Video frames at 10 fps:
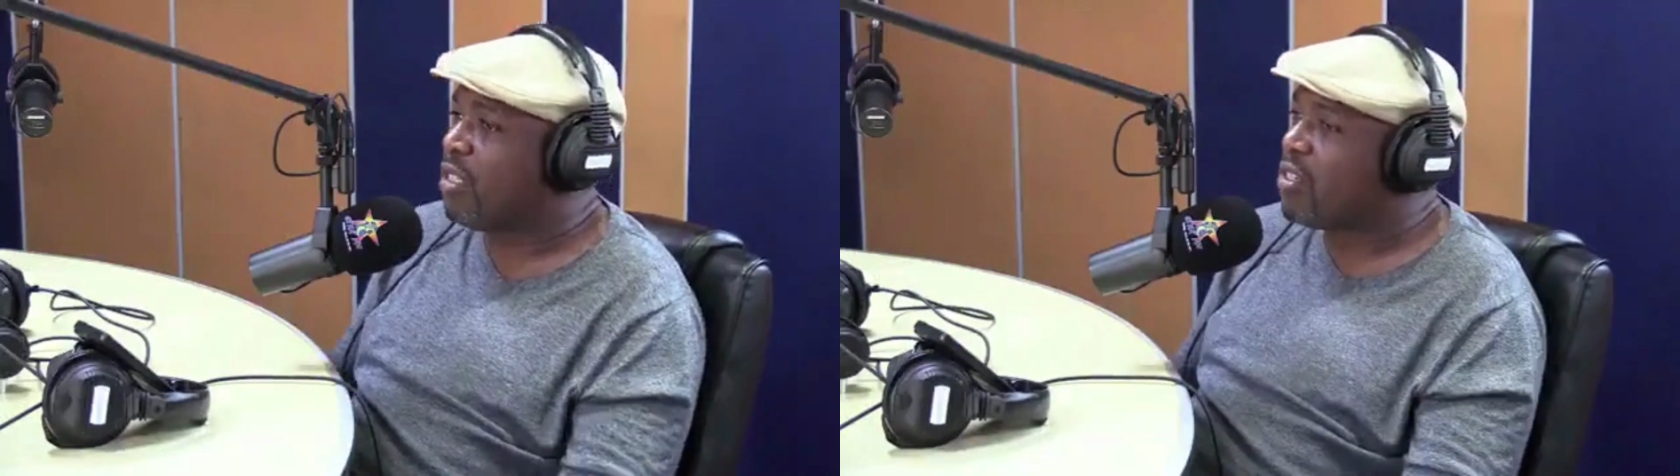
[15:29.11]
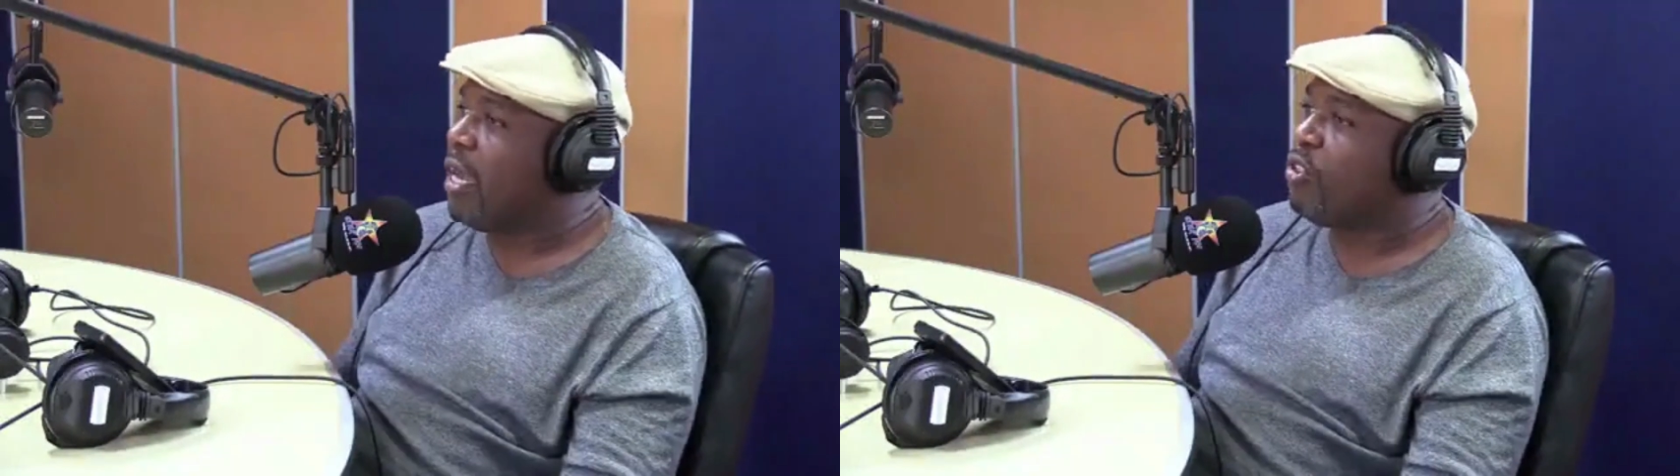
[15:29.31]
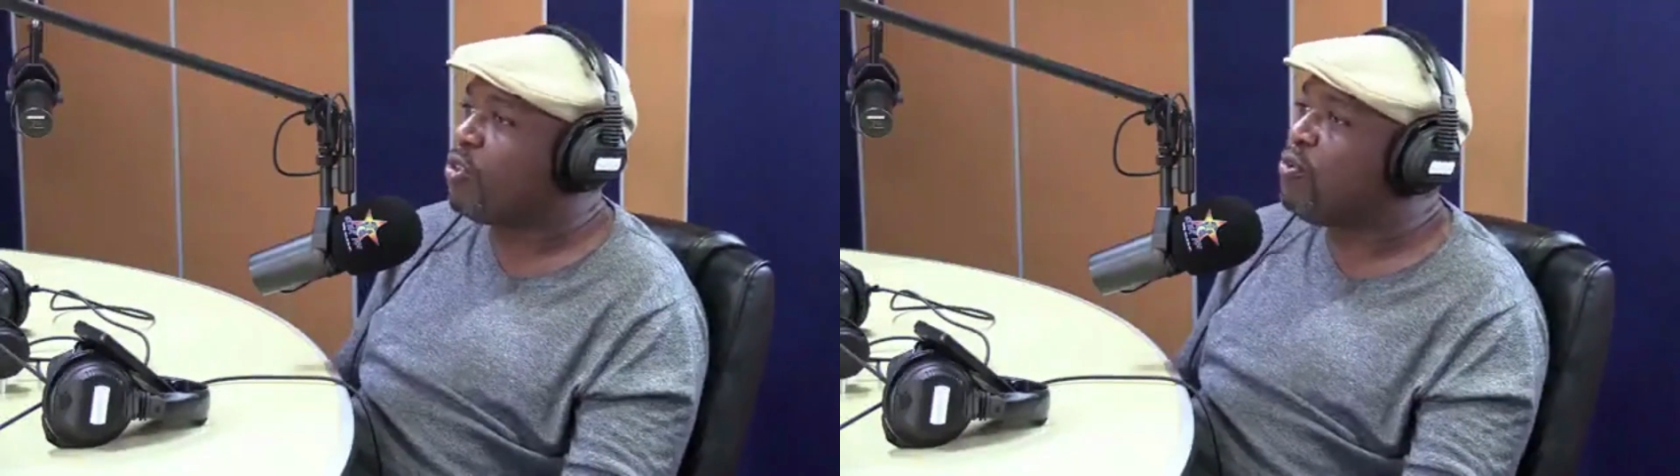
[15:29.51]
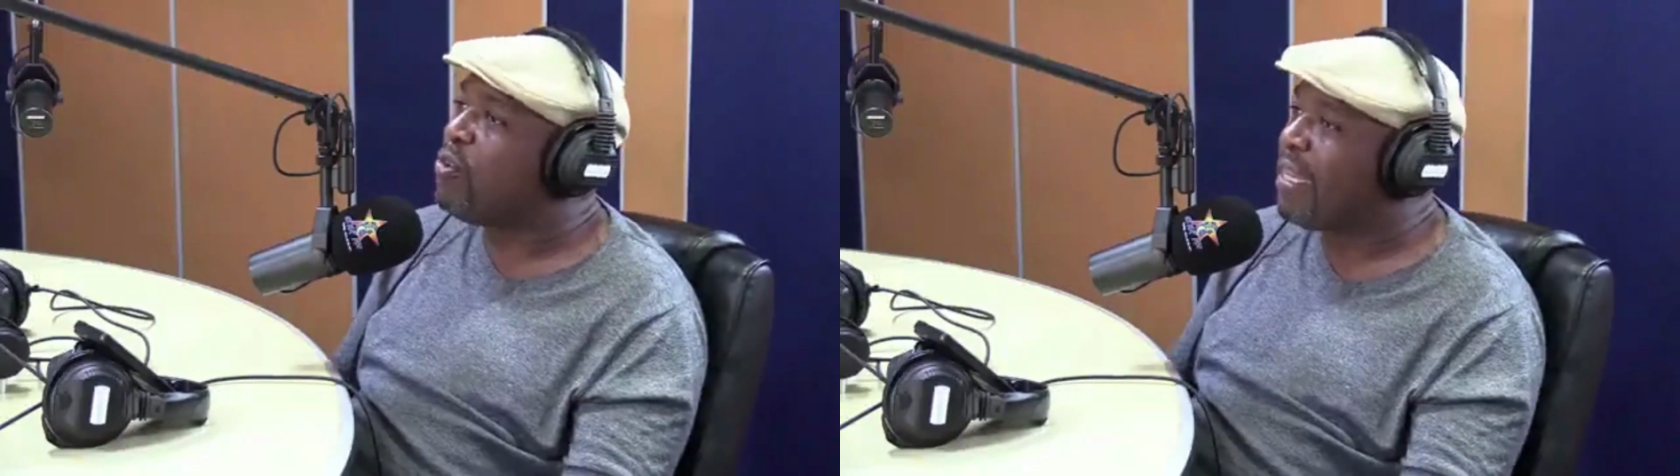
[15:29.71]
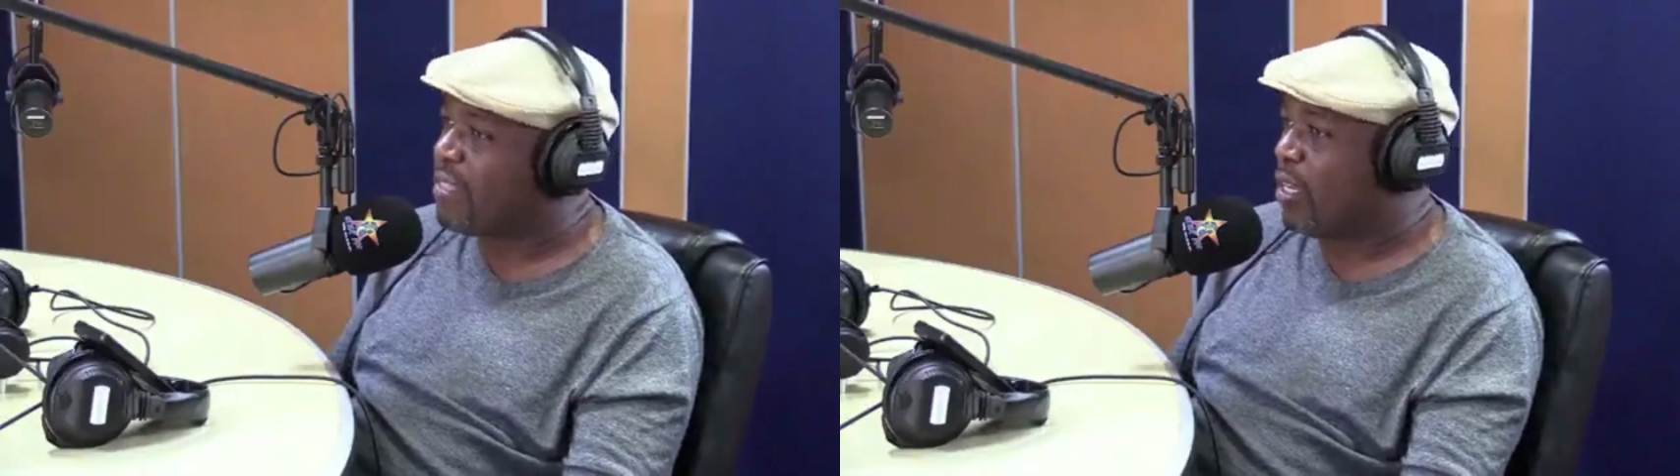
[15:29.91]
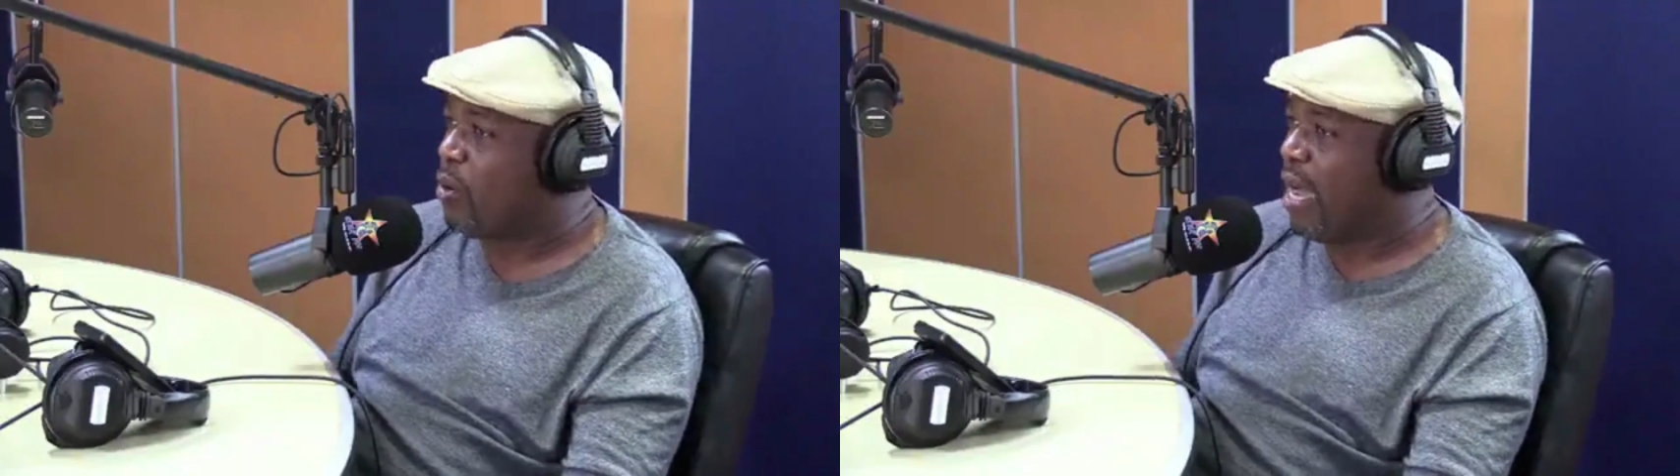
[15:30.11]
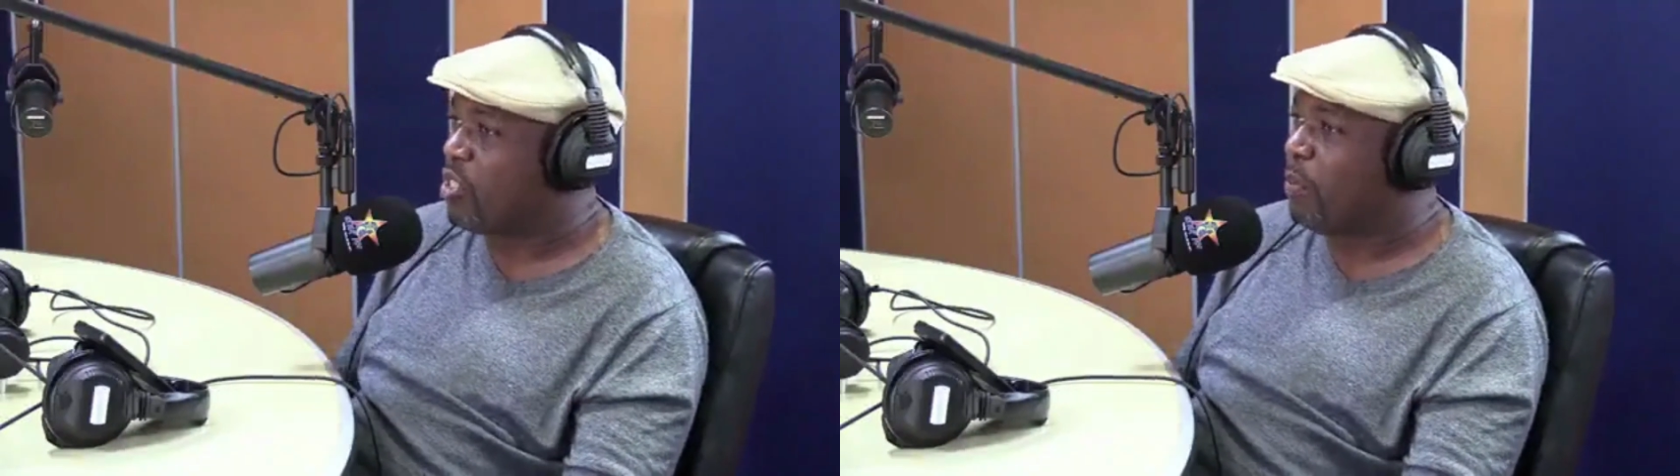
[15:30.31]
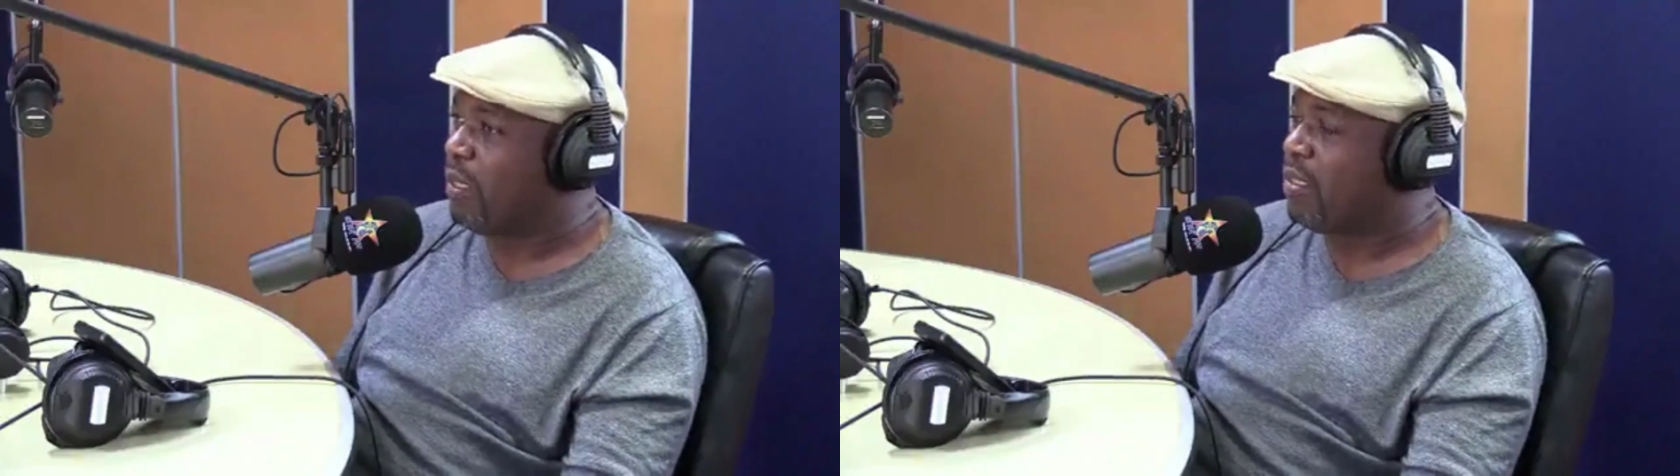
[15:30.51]
are trying to father your
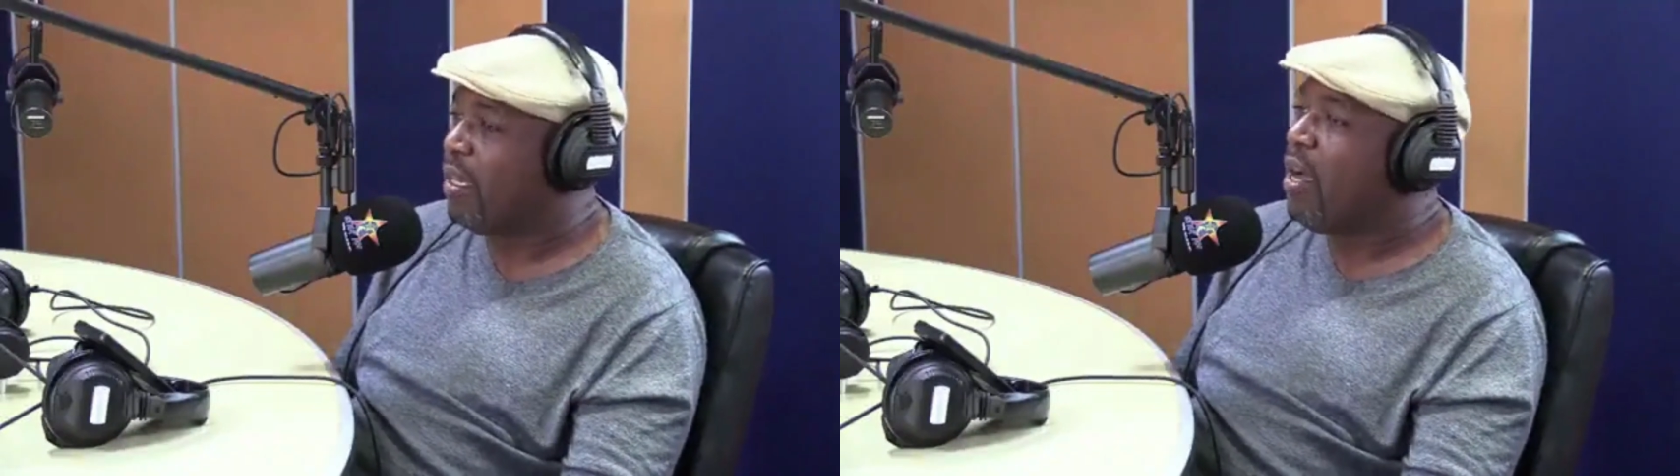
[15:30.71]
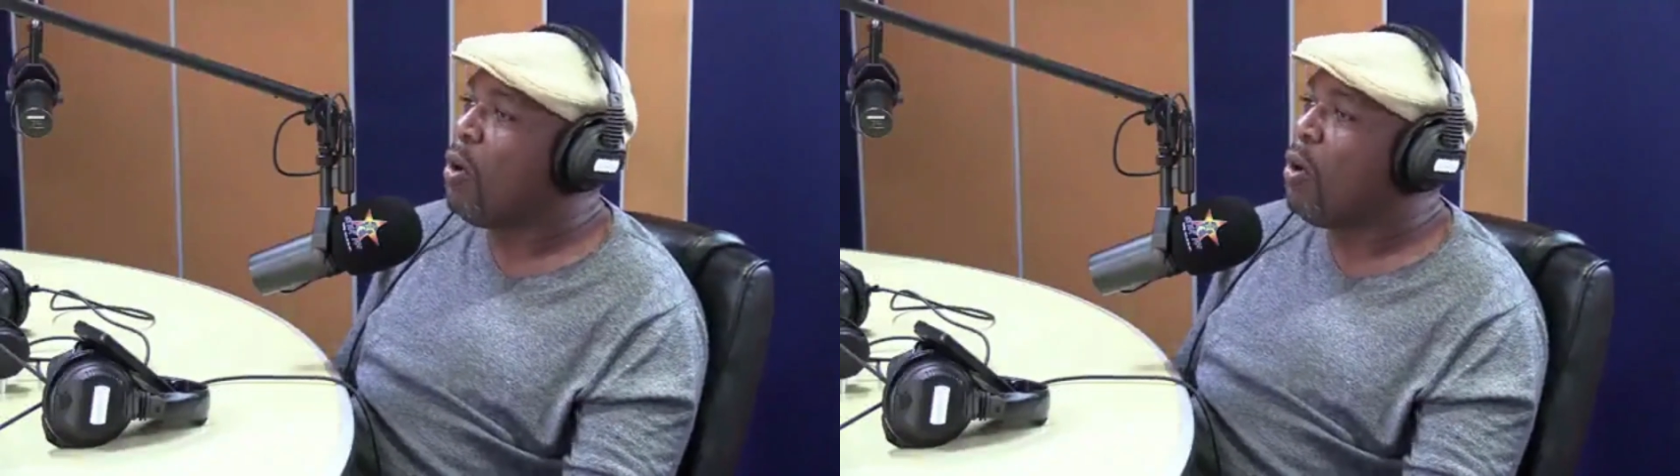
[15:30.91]
husband,